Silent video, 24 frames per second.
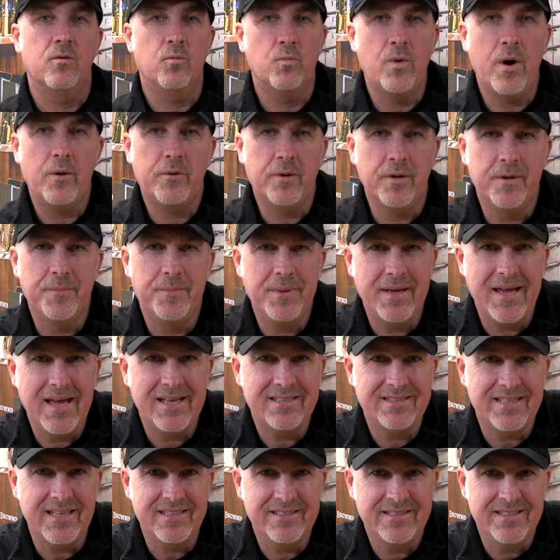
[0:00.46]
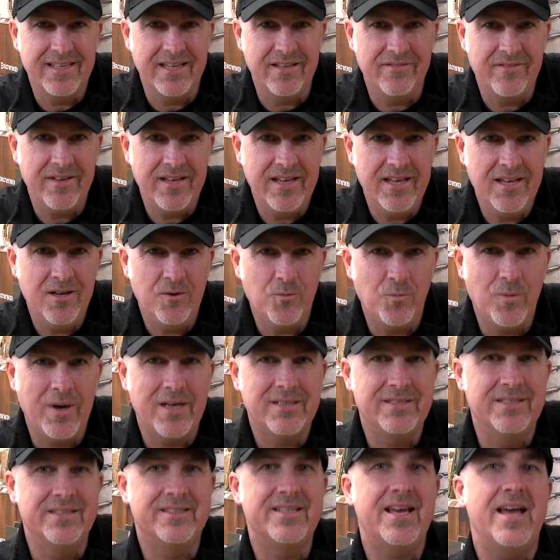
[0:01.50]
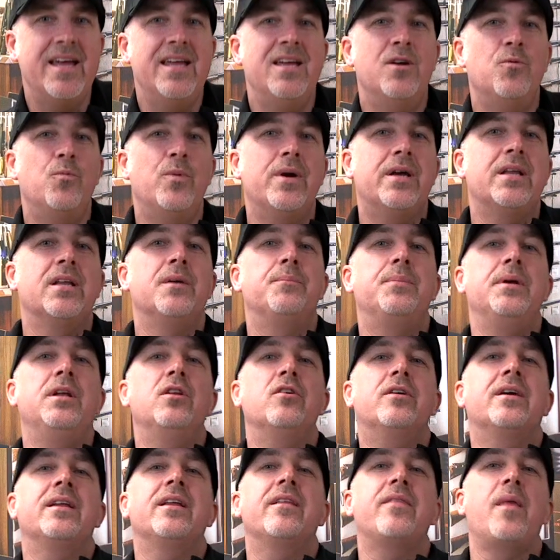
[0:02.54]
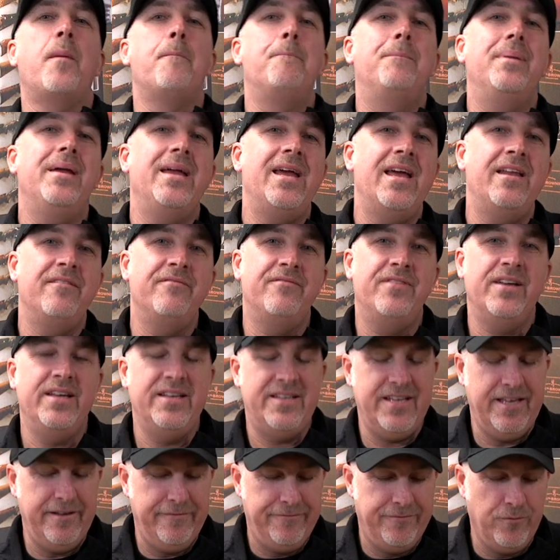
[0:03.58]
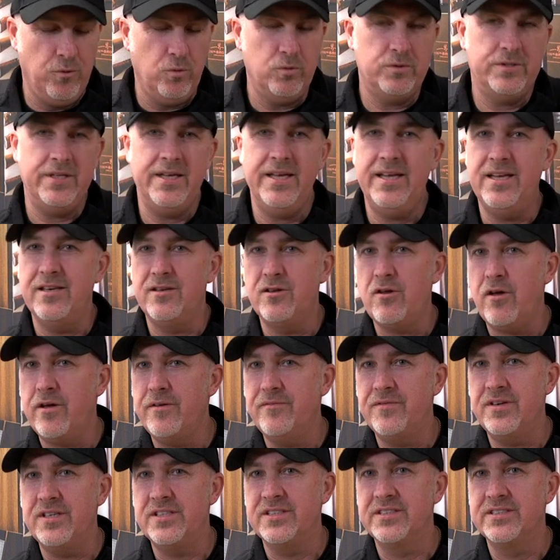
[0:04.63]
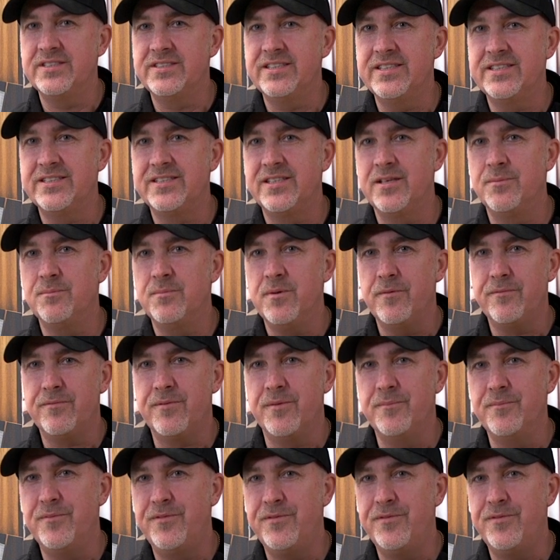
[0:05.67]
Welcome to BSS TV, where today we're going to be looking at the BNVD-40 night vision system from